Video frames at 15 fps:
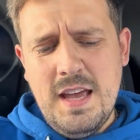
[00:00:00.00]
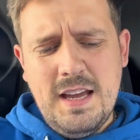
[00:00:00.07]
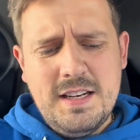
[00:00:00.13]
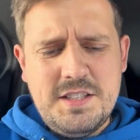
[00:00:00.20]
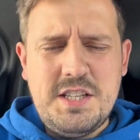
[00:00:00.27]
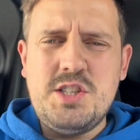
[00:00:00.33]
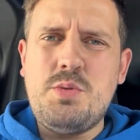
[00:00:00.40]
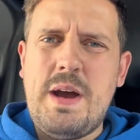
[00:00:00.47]

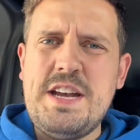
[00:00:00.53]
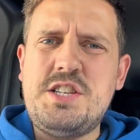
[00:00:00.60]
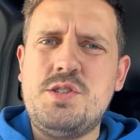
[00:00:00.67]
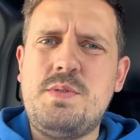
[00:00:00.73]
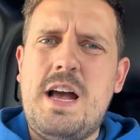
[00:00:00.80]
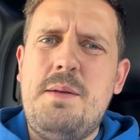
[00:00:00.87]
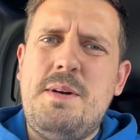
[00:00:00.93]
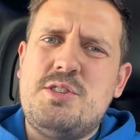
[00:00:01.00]
The situation as
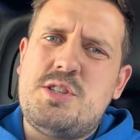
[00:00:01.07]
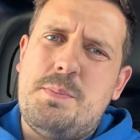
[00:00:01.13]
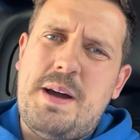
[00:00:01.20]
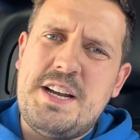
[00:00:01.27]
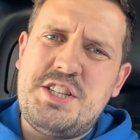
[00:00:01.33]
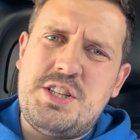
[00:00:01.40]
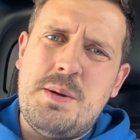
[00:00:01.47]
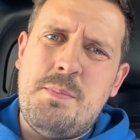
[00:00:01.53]
well about
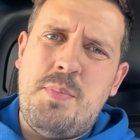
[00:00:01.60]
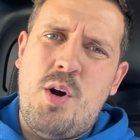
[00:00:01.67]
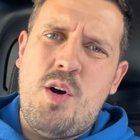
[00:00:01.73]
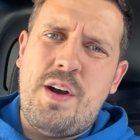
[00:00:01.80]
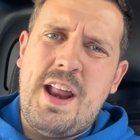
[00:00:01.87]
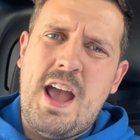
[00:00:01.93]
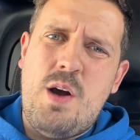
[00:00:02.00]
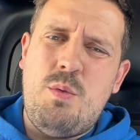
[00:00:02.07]
Sebastian
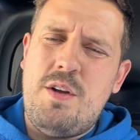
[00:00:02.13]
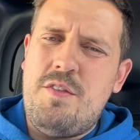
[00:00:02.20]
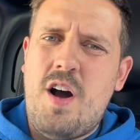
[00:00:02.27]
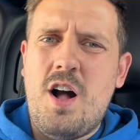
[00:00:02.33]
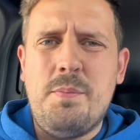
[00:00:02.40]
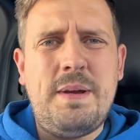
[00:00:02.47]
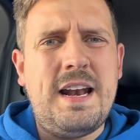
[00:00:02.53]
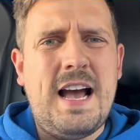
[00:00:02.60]
Borneo, we've
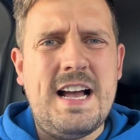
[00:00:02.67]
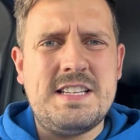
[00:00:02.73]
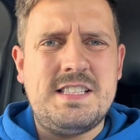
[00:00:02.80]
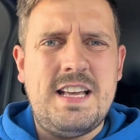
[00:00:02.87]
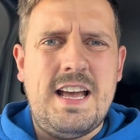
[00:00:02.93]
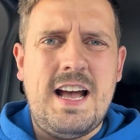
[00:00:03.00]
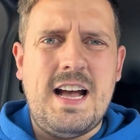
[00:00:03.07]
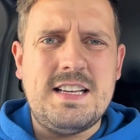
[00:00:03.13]
all been
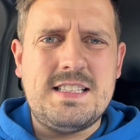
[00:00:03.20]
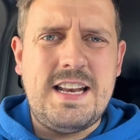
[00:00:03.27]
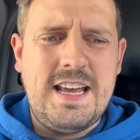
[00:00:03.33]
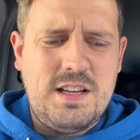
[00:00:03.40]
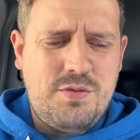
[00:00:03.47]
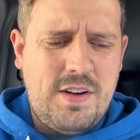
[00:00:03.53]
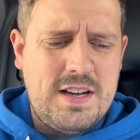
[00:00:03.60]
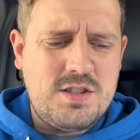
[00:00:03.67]
asking it as
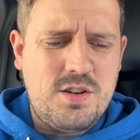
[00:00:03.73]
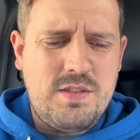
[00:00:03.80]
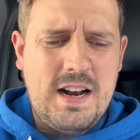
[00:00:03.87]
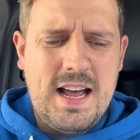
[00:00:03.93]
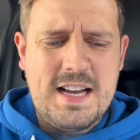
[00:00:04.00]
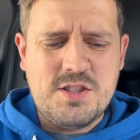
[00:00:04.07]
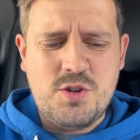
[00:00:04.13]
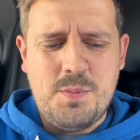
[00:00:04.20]
Leeds fans over the
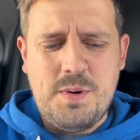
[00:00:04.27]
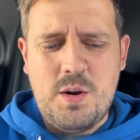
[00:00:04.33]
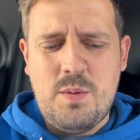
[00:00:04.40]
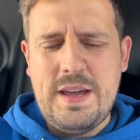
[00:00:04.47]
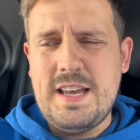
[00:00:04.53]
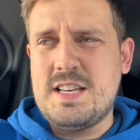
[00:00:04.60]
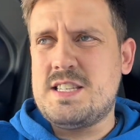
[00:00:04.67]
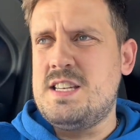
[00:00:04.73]
last couple of
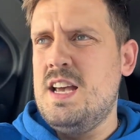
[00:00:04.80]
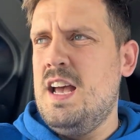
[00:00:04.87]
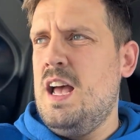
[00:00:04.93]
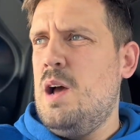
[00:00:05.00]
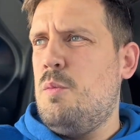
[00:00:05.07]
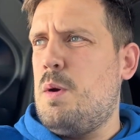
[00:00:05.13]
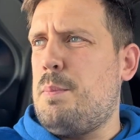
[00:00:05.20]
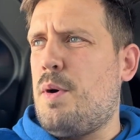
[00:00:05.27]
weeks.
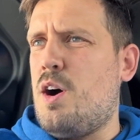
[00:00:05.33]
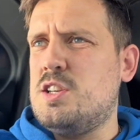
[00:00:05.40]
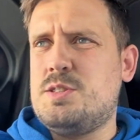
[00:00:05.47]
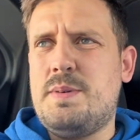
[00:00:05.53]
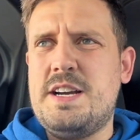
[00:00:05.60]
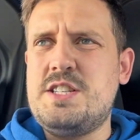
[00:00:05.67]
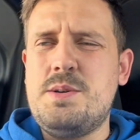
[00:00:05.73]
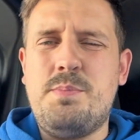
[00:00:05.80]
We brought
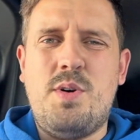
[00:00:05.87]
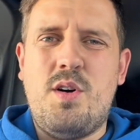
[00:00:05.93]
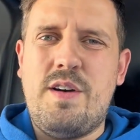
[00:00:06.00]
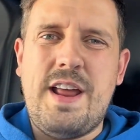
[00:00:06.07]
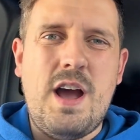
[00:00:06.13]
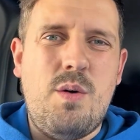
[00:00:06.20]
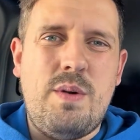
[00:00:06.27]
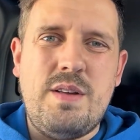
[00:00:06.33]
Sebastian
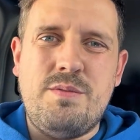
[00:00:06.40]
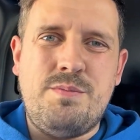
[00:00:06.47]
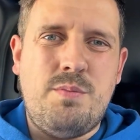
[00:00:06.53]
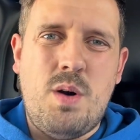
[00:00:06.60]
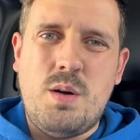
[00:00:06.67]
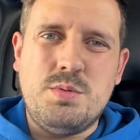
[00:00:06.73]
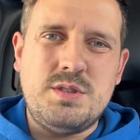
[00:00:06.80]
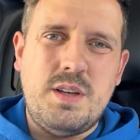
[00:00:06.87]
Borneo in,
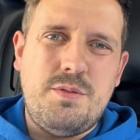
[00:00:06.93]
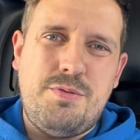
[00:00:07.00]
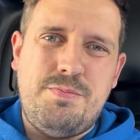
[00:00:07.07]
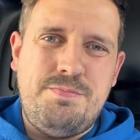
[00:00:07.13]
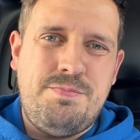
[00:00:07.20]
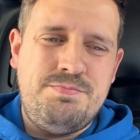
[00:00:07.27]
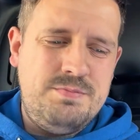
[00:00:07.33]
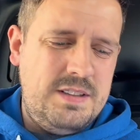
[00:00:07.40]

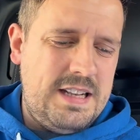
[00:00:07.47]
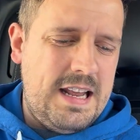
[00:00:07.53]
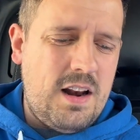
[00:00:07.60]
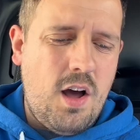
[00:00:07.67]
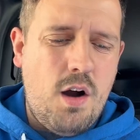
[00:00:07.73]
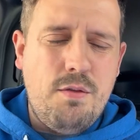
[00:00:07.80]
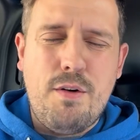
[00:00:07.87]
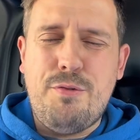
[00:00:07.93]

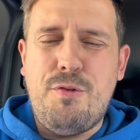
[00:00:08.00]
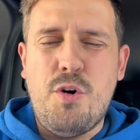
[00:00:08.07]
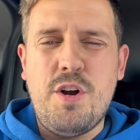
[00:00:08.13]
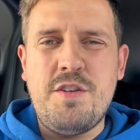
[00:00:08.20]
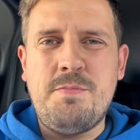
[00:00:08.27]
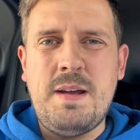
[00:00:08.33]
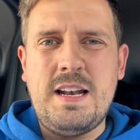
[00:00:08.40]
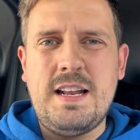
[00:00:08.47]
little over
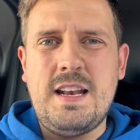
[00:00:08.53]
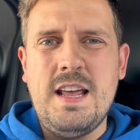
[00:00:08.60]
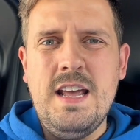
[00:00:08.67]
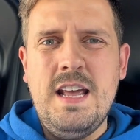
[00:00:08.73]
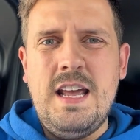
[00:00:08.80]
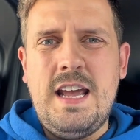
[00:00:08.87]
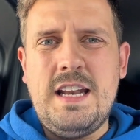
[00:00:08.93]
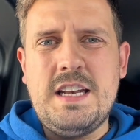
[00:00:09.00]
5 million
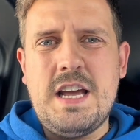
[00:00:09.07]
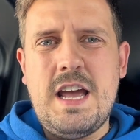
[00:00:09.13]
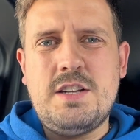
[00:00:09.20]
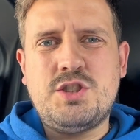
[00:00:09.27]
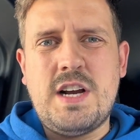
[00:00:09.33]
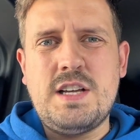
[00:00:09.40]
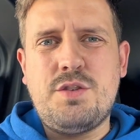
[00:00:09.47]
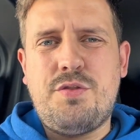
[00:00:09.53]
in the
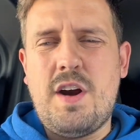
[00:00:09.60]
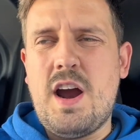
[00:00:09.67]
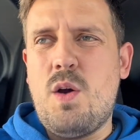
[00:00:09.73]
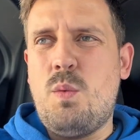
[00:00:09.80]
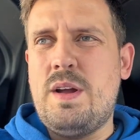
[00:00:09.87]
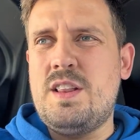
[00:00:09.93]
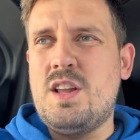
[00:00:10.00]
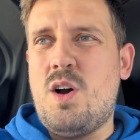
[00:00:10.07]
transfer
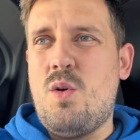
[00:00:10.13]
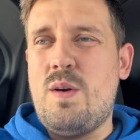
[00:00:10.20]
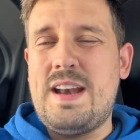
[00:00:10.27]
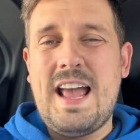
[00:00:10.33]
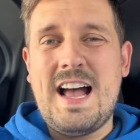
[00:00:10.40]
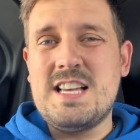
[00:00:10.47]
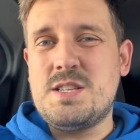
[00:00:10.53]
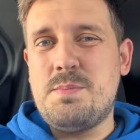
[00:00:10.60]
window, and
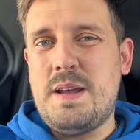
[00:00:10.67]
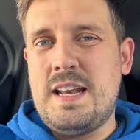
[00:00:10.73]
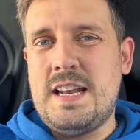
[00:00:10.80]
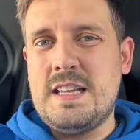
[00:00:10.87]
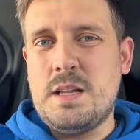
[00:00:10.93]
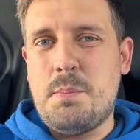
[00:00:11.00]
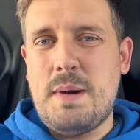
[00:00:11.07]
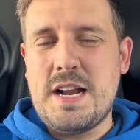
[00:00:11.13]
he hasn't been
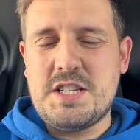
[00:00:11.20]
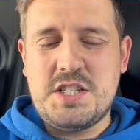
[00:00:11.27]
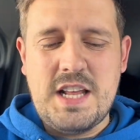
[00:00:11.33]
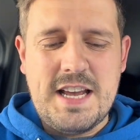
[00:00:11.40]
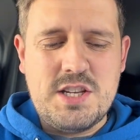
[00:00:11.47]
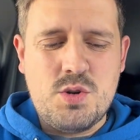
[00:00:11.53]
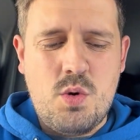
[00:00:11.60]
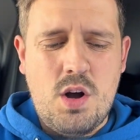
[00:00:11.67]
in the match
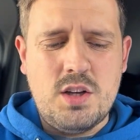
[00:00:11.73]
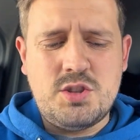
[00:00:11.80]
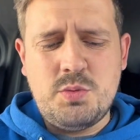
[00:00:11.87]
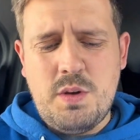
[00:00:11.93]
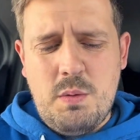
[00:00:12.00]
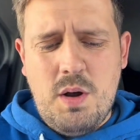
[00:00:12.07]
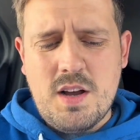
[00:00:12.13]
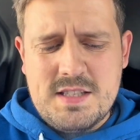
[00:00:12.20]
day squad. So
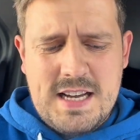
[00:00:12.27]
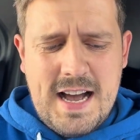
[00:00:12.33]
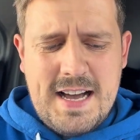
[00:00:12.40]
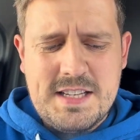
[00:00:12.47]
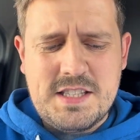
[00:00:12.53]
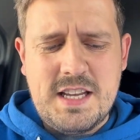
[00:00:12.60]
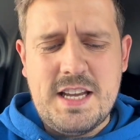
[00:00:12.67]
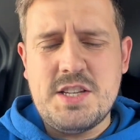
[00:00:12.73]
we was
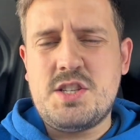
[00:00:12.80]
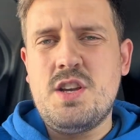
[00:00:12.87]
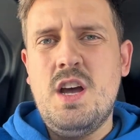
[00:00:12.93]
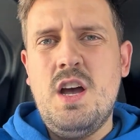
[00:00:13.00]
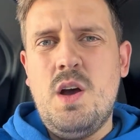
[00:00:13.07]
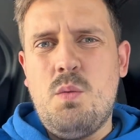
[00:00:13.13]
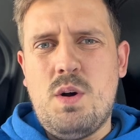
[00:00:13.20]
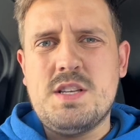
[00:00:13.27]
asked this,
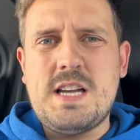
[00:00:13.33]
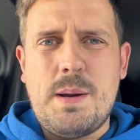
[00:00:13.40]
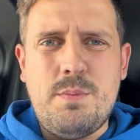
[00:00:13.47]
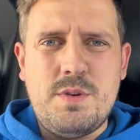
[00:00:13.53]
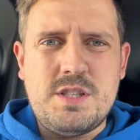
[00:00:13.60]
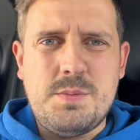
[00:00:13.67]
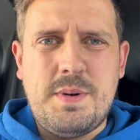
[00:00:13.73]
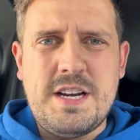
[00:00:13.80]
what's happened
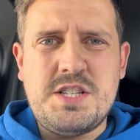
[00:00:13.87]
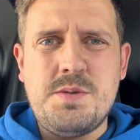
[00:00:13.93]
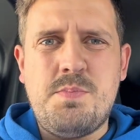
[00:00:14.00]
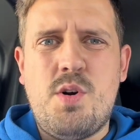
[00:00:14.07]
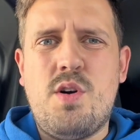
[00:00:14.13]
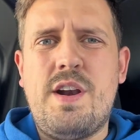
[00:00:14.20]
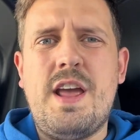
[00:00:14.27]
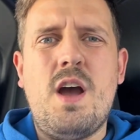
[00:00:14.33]
with Sebastian
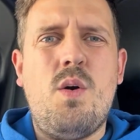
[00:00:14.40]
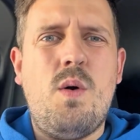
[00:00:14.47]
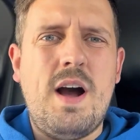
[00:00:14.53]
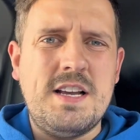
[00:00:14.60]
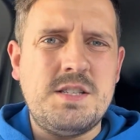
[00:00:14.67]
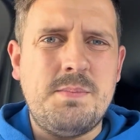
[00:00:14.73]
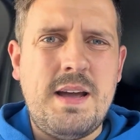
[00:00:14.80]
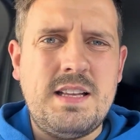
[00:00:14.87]
Borneo,
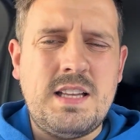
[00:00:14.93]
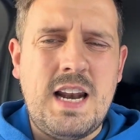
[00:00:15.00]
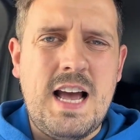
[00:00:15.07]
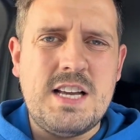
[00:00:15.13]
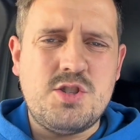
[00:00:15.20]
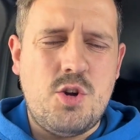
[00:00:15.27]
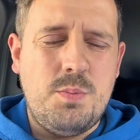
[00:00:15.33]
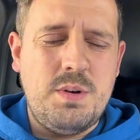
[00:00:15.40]
hasn't made the
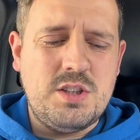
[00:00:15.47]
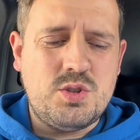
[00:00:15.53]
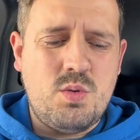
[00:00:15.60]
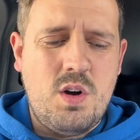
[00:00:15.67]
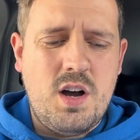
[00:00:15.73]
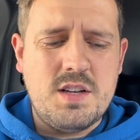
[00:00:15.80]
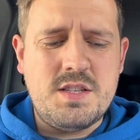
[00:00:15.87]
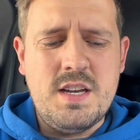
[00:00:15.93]
last couple of
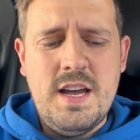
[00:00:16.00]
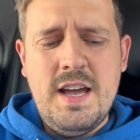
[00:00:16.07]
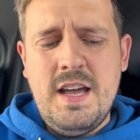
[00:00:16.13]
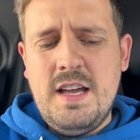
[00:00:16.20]
squads.